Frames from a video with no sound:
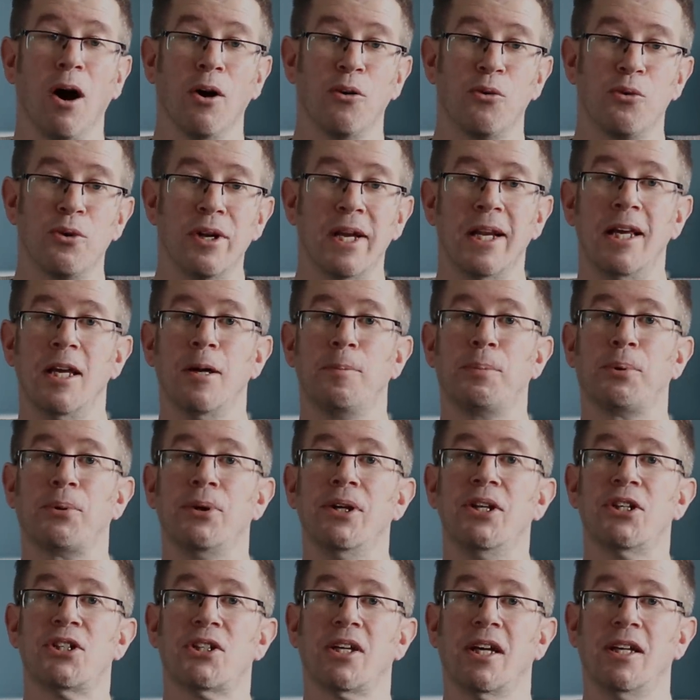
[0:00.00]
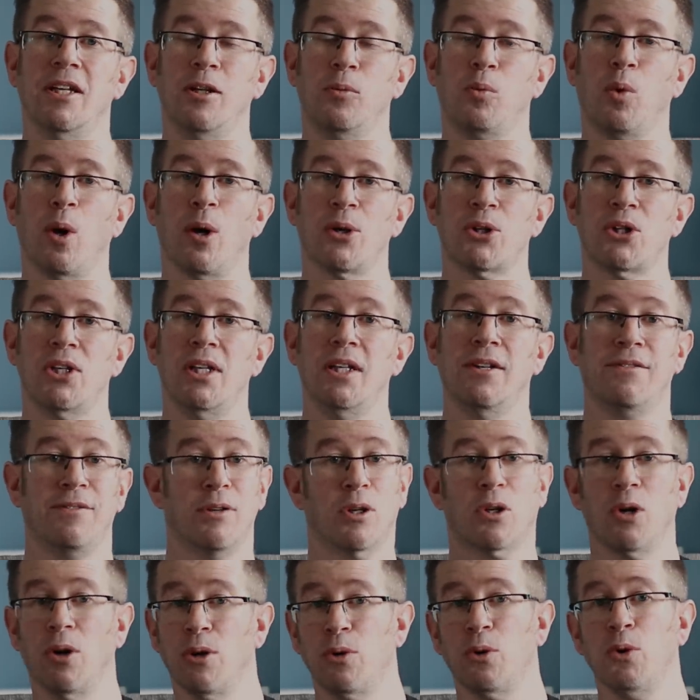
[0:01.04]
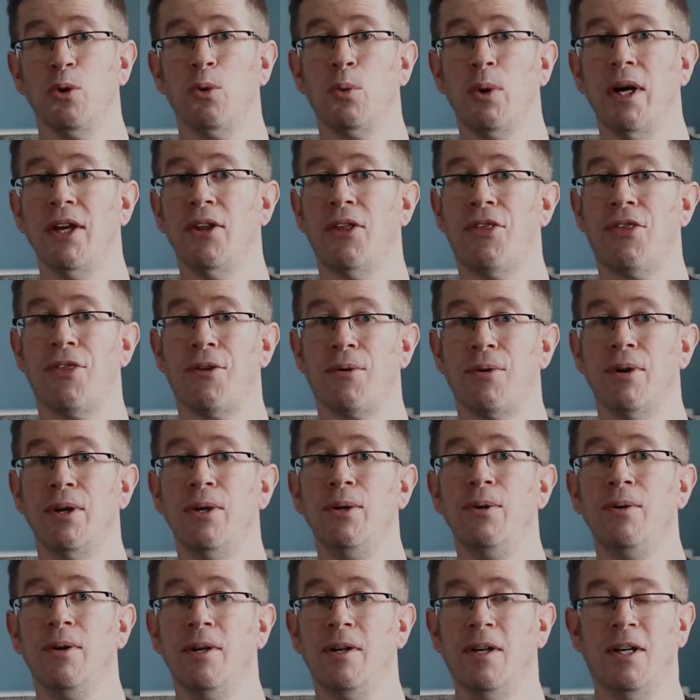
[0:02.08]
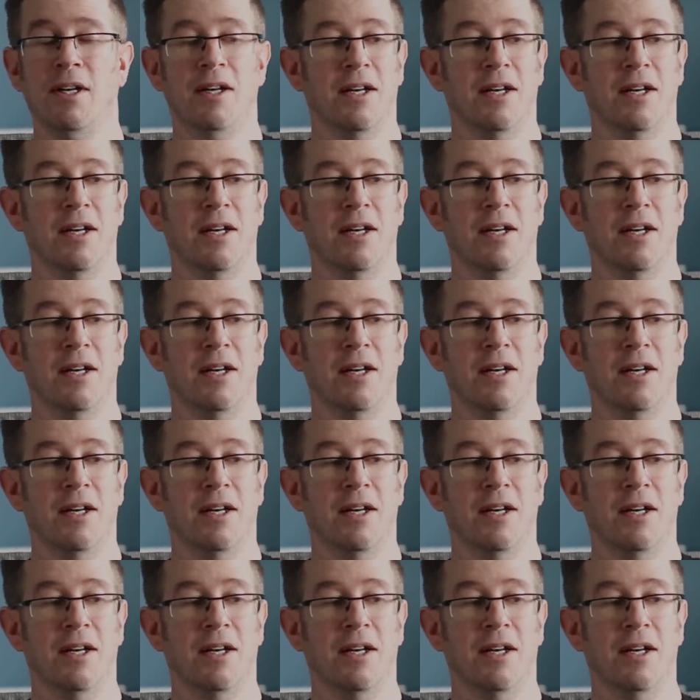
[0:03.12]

I really appreciate you watching. If you got all the way through,